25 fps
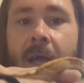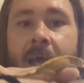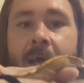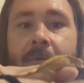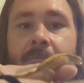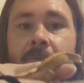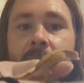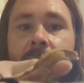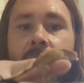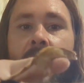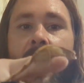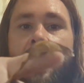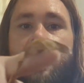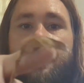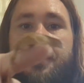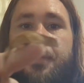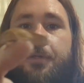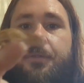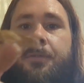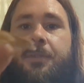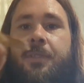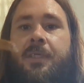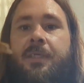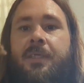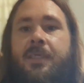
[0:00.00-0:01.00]
have a lot of
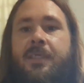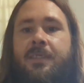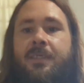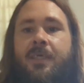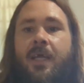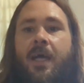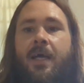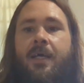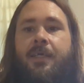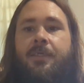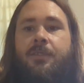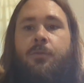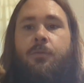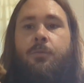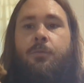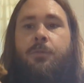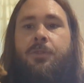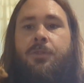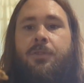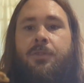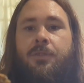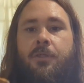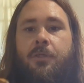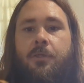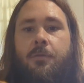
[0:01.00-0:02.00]
those in these guys,
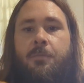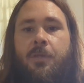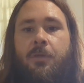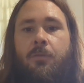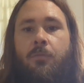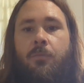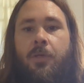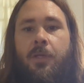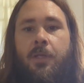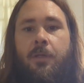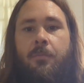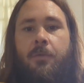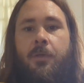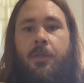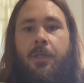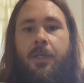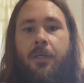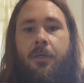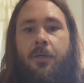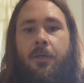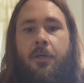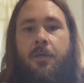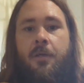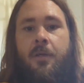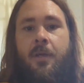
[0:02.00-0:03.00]
which is going to be really, really
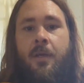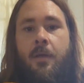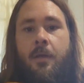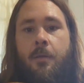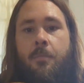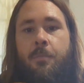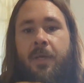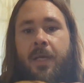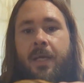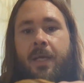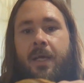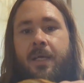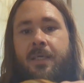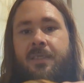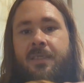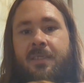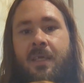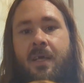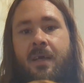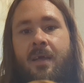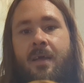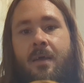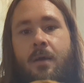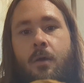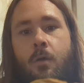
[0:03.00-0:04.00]
good because
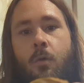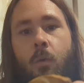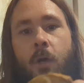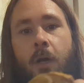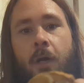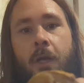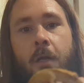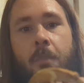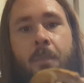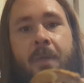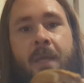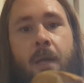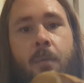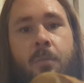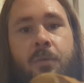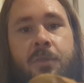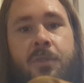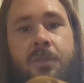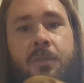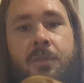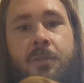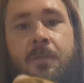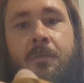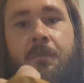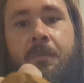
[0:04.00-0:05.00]
we're going to be able
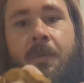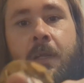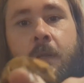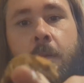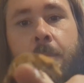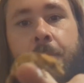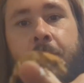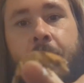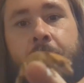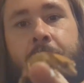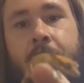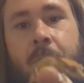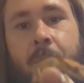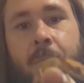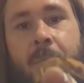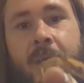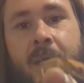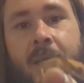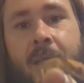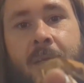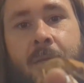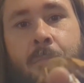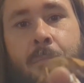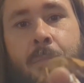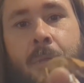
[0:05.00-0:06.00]
to develop those and
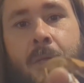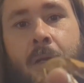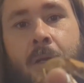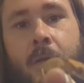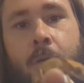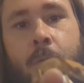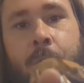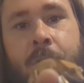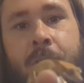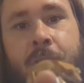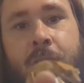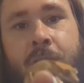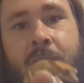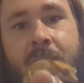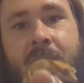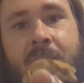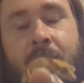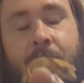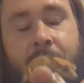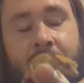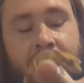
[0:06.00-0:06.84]
make them bigger with just some